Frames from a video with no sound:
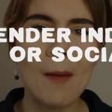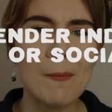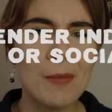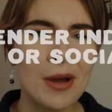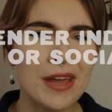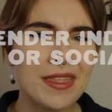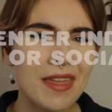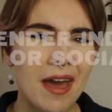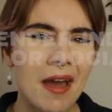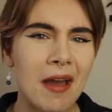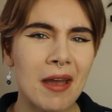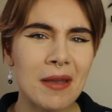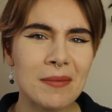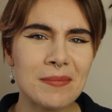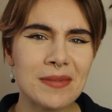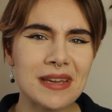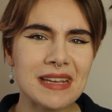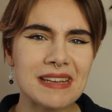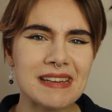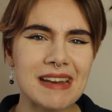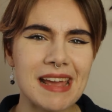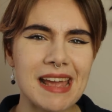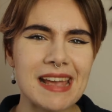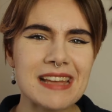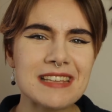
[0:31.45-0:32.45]
And by that I
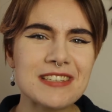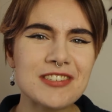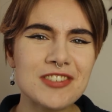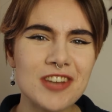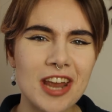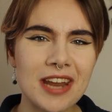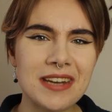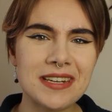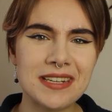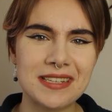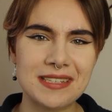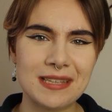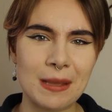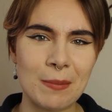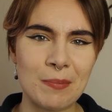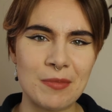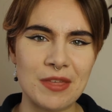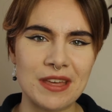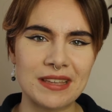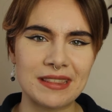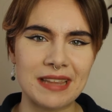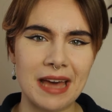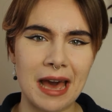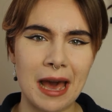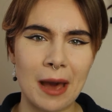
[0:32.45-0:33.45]
mean, is gender
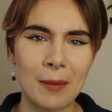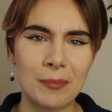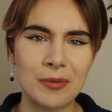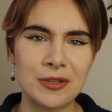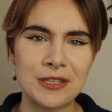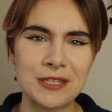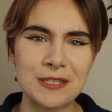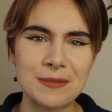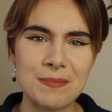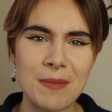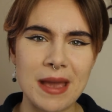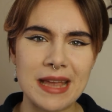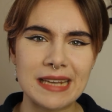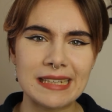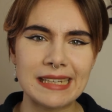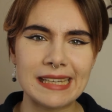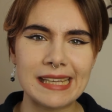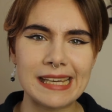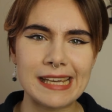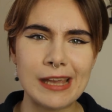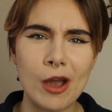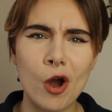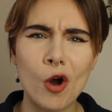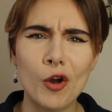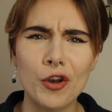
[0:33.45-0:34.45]
something that happens
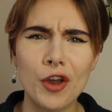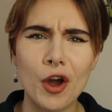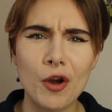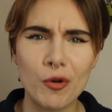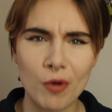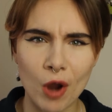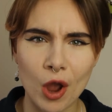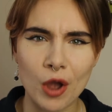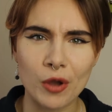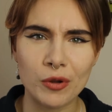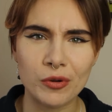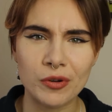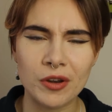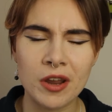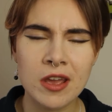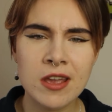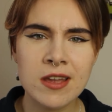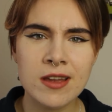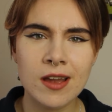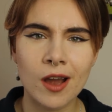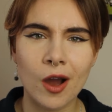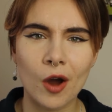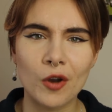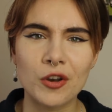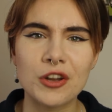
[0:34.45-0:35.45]
mainly on our own,
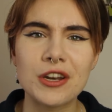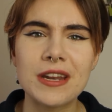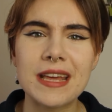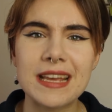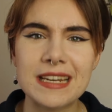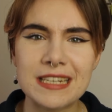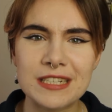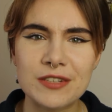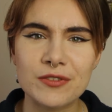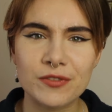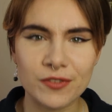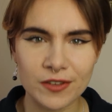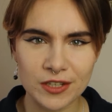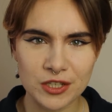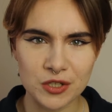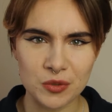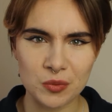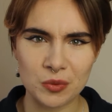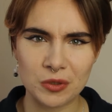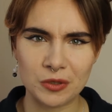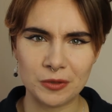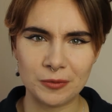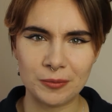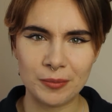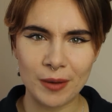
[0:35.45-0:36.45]
on an
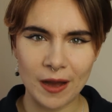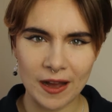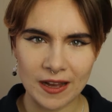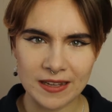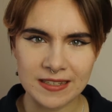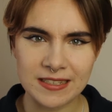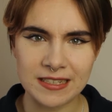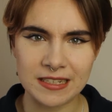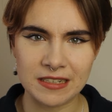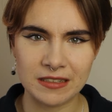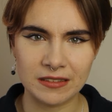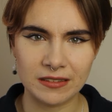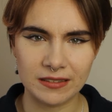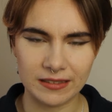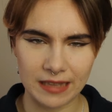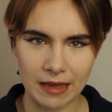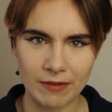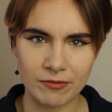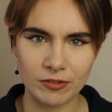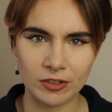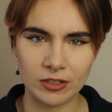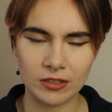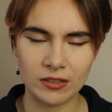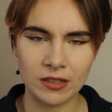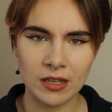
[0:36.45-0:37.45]
individual, personal
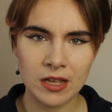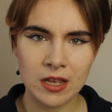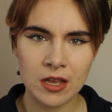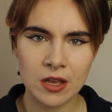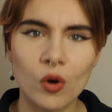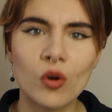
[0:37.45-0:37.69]
level?